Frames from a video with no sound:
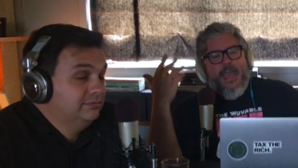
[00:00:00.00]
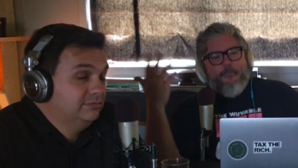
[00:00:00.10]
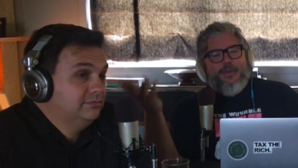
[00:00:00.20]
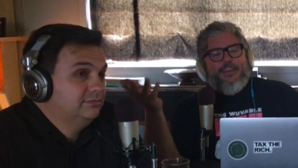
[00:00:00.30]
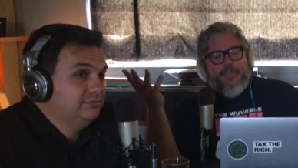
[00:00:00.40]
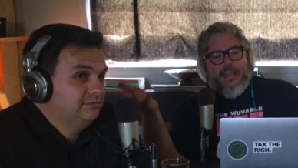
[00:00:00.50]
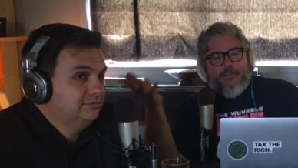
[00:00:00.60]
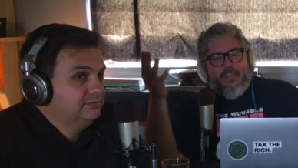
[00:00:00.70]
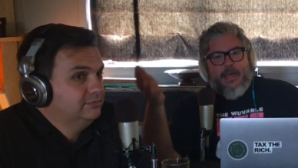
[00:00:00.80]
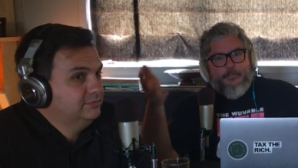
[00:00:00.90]
Speaker 1: but
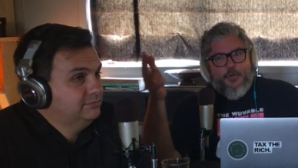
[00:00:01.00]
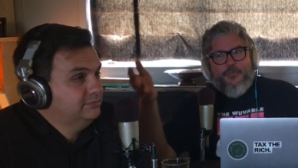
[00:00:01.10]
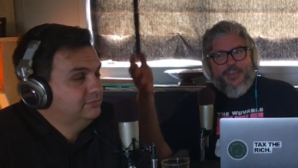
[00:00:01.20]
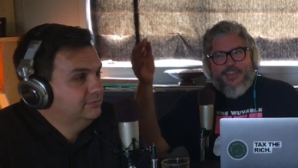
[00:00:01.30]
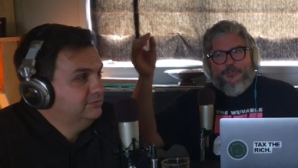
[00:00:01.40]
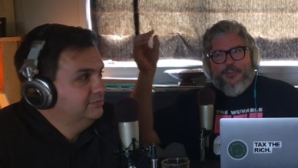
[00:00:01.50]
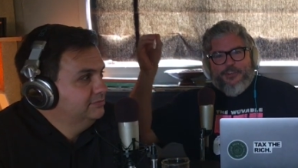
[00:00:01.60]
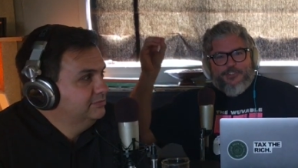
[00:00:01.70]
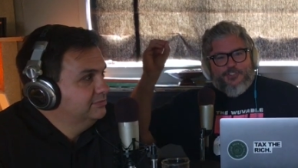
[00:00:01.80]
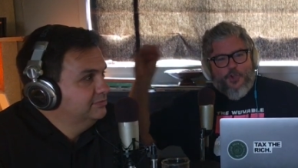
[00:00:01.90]
that that movie
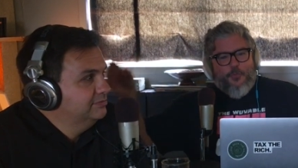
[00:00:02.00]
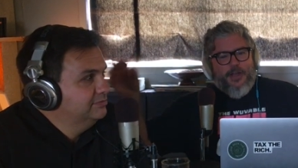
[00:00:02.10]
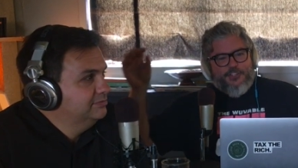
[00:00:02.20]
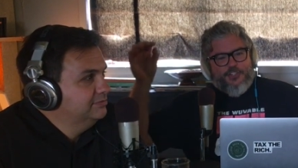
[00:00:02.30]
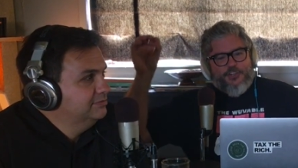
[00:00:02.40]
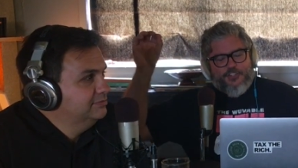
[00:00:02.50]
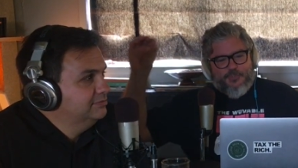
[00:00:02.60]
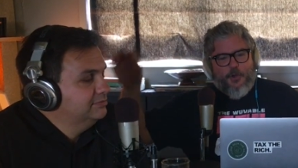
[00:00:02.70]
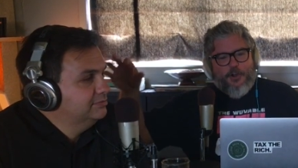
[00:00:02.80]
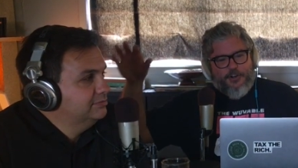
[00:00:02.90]
feels so much
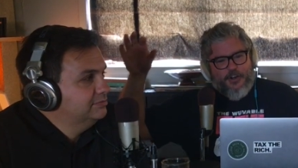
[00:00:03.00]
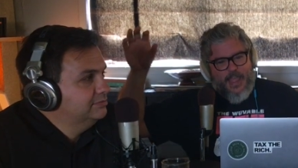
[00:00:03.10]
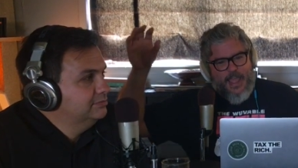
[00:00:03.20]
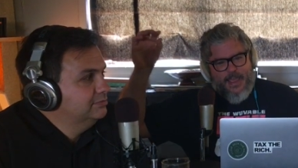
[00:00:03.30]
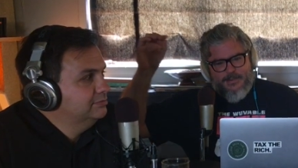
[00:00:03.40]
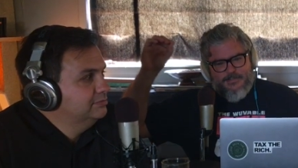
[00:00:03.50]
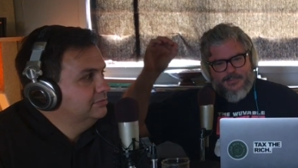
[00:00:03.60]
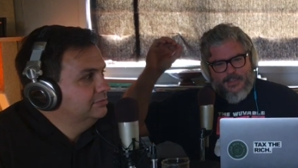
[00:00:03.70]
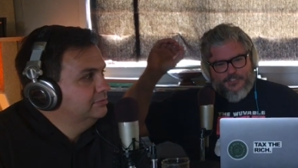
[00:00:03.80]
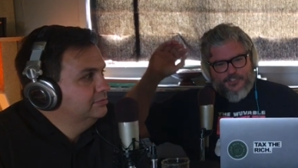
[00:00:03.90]
smarter
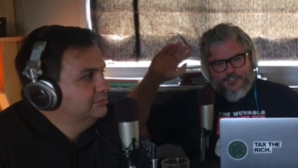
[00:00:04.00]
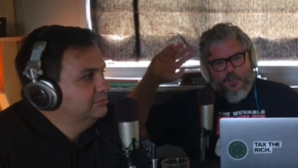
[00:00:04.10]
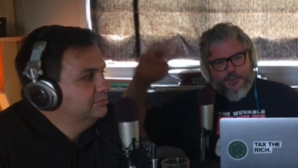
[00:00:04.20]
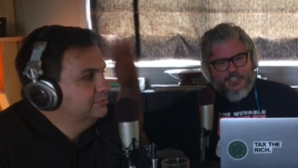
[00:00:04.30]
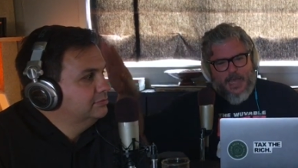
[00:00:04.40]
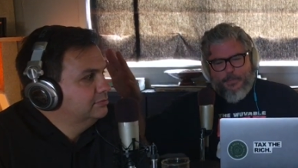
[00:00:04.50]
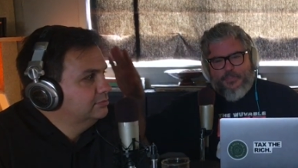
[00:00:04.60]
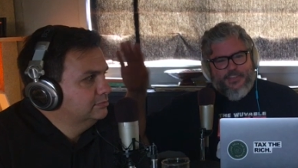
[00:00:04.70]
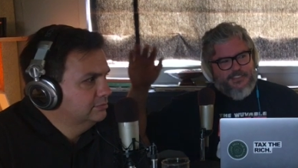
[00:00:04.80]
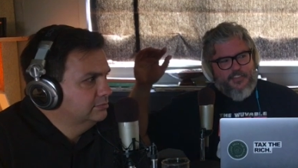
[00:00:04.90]
and just on top
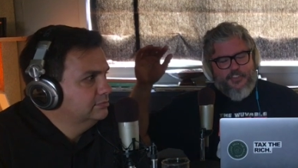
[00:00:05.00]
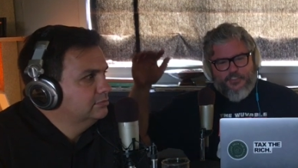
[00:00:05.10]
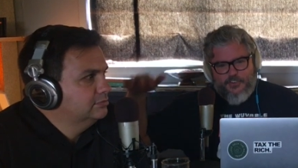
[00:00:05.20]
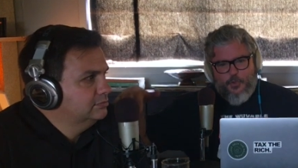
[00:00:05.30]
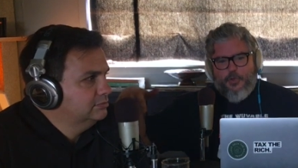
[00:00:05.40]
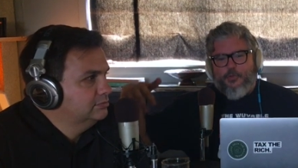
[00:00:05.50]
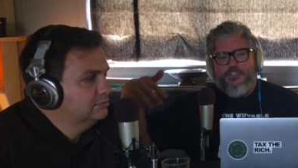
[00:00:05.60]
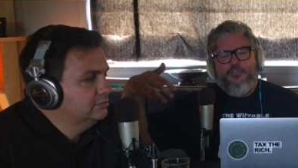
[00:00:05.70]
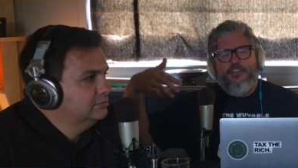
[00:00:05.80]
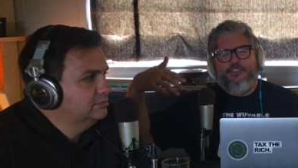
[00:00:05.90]
of things than this new one,
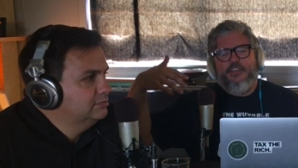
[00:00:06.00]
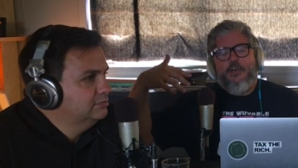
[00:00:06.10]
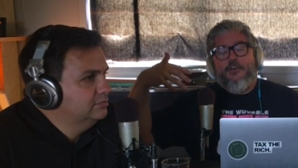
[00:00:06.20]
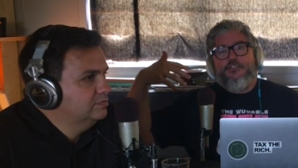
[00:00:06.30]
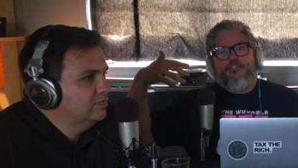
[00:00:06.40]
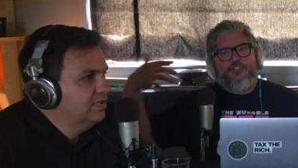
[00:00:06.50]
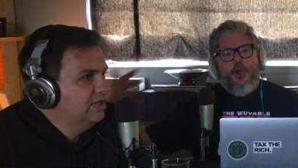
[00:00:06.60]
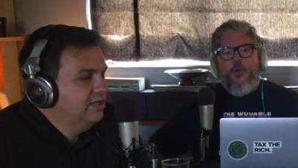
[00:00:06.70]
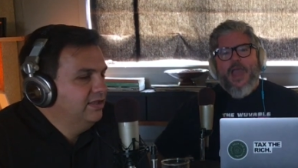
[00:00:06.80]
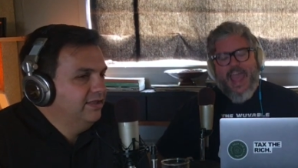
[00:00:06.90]
which feels
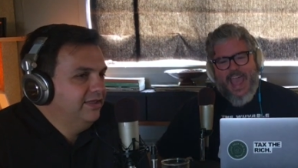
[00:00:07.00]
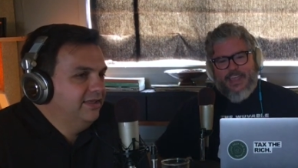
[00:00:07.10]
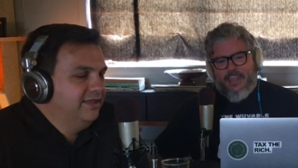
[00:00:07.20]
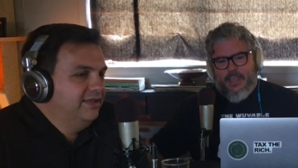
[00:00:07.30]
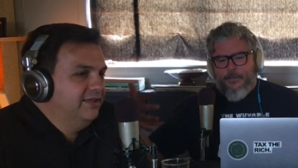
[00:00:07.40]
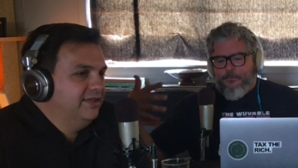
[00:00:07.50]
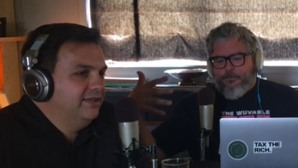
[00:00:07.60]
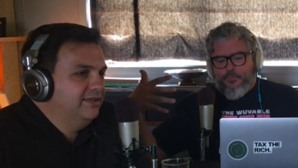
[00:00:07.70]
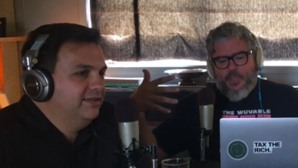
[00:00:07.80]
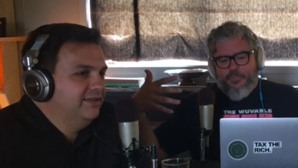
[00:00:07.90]
so hacky
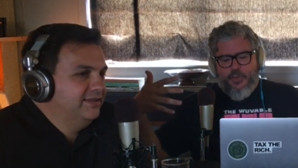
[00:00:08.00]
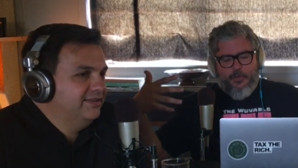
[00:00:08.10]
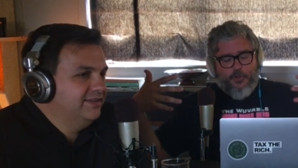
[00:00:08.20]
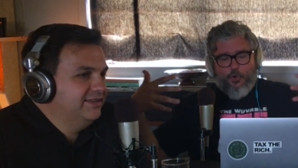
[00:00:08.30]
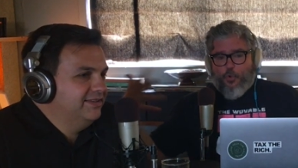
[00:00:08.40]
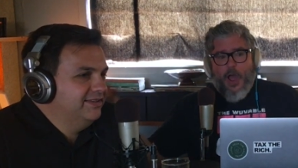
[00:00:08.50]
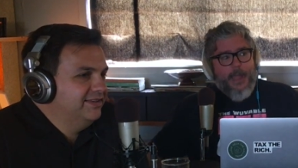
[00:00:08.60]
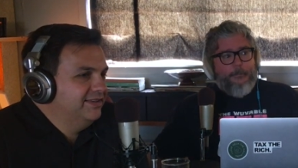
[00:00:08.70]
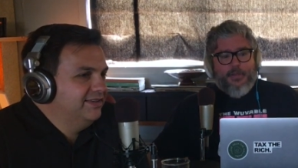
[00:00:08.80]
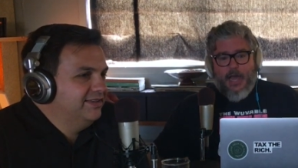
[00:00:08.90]
the
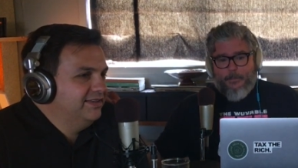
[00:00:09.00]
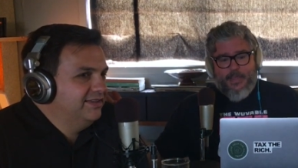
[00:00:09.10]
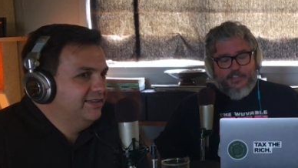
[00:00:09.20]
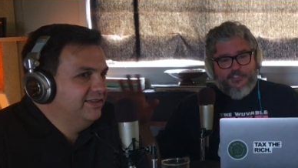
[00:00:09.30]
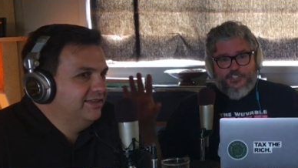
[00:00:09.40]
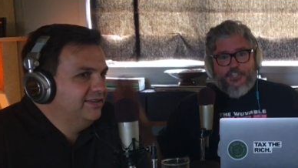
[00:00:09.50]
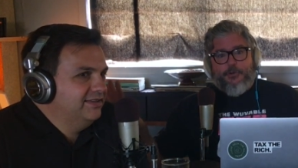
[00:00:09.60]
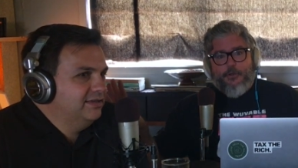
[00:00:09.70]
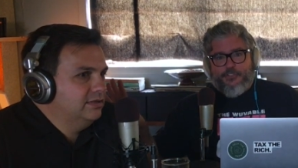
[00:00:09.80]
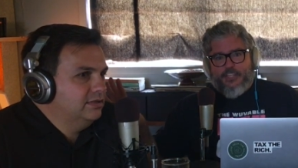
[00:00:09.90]
crime plot makes
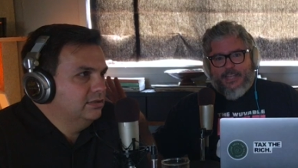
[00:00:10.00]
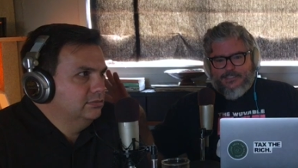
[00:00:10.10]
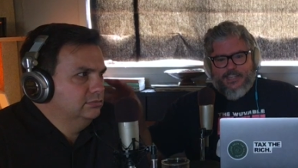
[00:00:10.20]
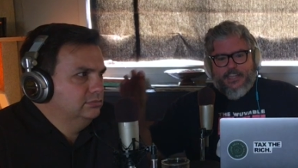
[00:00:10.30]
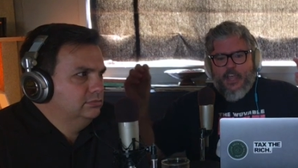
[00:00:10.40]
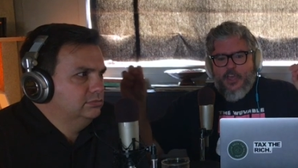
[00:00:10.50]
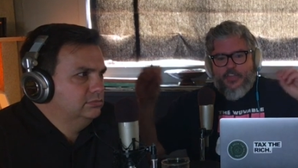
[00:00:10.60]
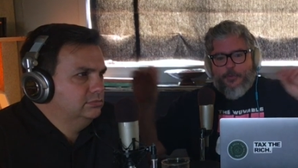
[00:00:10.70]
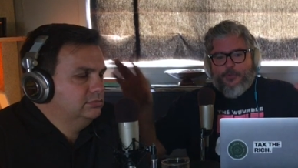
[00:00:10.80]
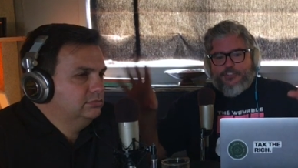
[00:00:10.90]
zero sense. Like
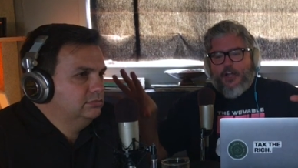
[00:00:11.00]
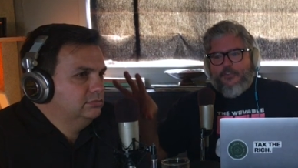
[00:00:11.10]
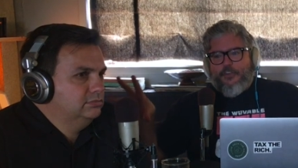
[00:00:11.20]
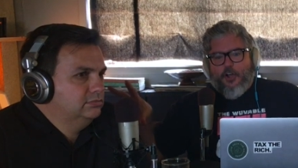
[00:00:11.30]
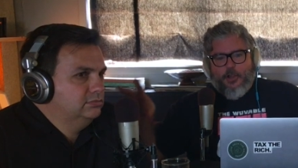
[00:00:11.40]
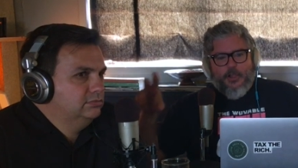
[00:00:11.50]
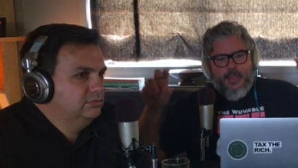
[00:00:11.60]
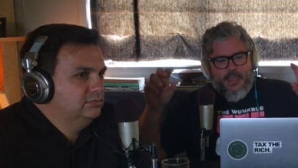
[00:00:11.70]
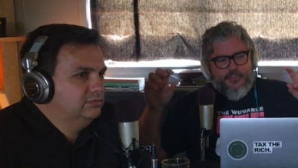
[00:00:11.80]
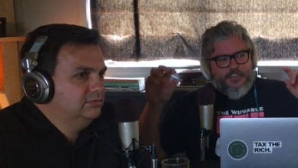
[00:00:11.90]
they resolve it all
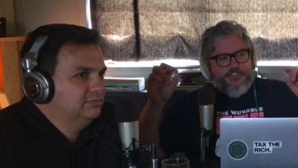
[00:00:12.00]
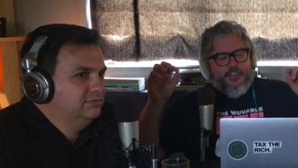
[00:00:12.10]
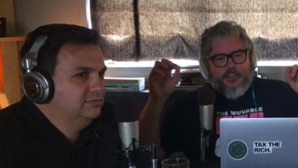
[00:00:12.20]
in this